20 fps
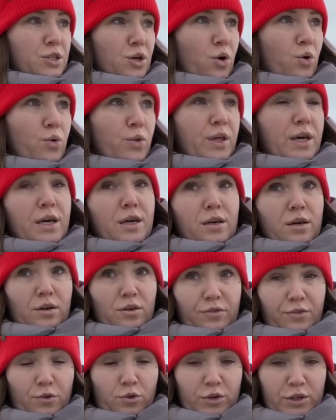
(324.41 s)
So
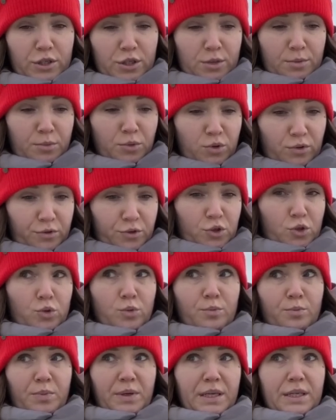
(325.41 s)
they of course move
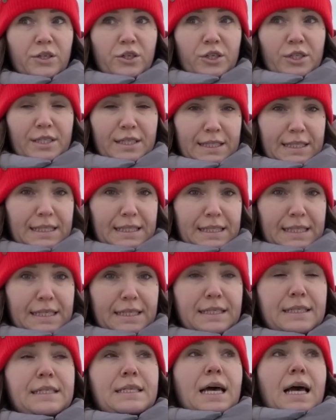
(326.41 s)
to bigger
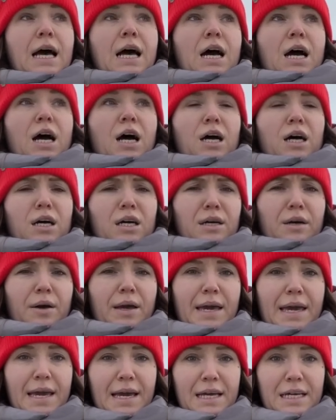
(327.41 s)
cities,
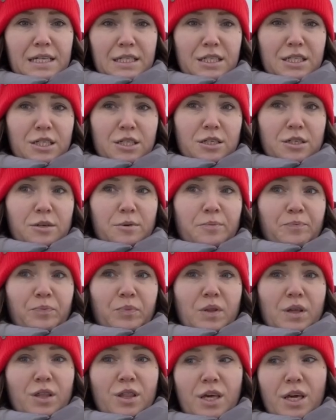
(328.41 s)
and
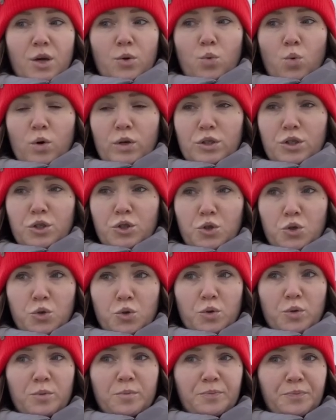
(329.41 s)
they want
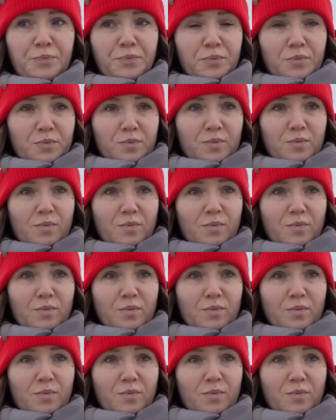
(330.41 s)
to